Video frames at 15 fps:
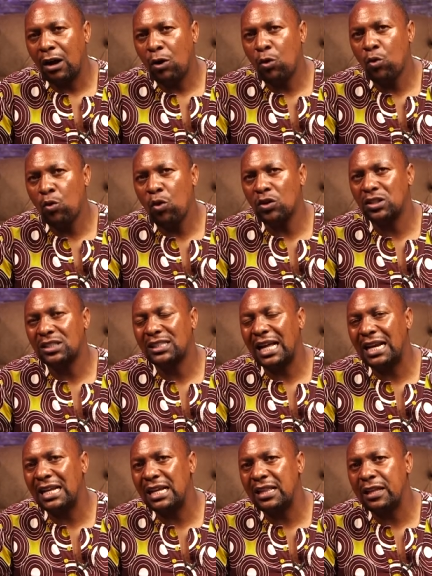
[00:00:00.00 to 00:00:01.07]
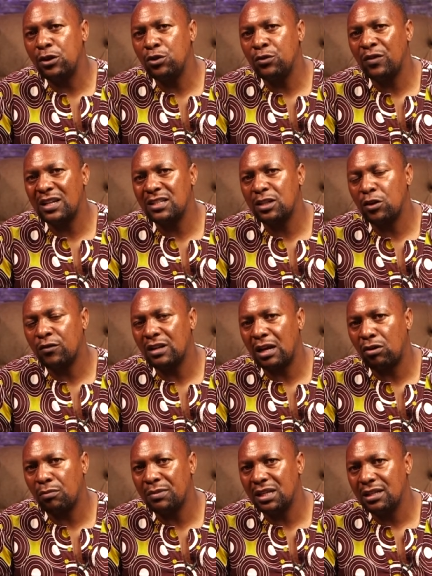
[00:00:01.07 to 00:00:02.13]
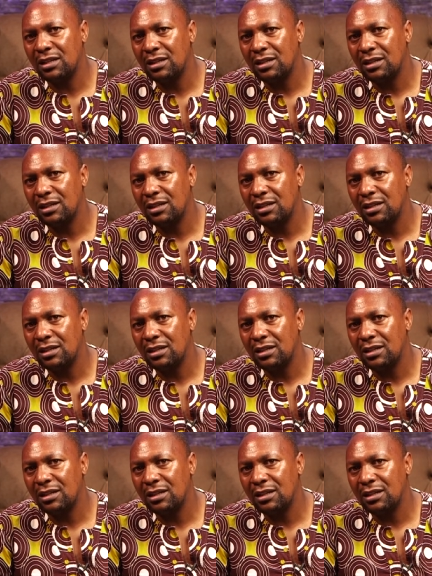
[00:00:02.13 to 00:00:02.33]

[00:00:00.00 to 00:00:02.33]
who was studying in the University of Nairobi.